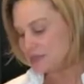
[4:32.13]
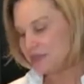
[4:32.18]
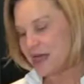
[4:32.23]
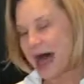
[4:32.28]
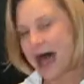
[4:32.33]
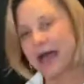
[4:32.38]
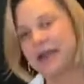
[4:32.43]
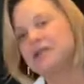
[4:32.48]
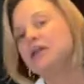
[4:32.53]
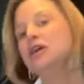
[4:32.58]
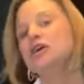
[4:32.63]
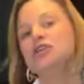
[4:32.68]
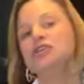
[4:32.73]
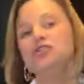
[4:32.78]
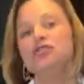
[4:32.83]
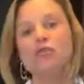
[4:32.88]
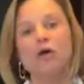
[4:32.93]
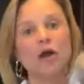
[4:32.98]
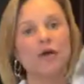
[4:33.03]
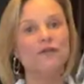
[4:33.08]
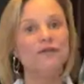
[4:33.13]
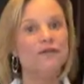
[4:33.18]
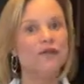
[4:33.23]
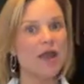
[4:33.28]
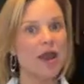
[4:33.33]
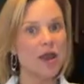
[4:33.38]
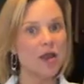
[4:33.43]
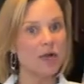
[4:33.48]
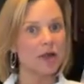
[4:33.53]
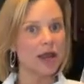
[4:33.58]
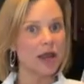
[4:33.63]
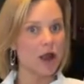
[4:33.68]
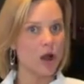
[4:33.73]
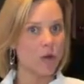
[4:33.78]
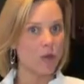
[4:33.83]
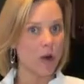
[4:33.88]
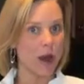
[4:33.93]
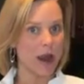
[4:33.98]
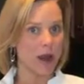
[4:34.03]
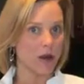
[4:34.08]
that you are very
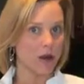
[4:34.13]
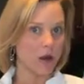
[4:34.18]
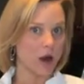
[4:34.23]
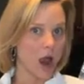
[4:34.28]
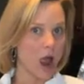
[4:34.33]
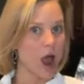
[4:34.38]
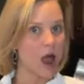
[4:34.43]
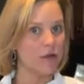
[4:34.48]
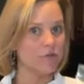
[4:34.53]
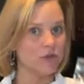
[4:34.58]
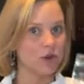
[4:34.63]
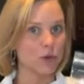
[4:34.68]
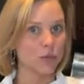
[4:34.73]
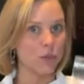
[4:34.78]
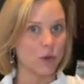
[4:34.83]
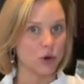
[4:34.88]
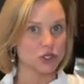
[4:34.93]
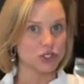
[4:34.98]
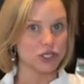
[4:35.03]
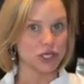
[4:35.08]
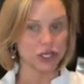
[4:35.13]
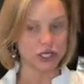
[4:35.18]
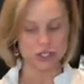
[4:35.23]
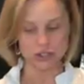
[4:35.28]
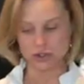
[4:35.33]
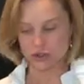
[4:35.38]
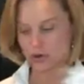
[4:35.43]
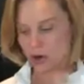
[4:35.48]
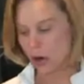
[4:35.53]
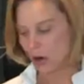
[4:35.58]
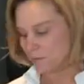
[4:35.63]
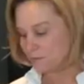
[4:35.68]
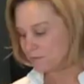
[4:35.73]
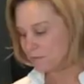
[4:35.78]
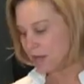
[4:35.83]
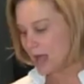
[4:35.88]
aware of your portion control.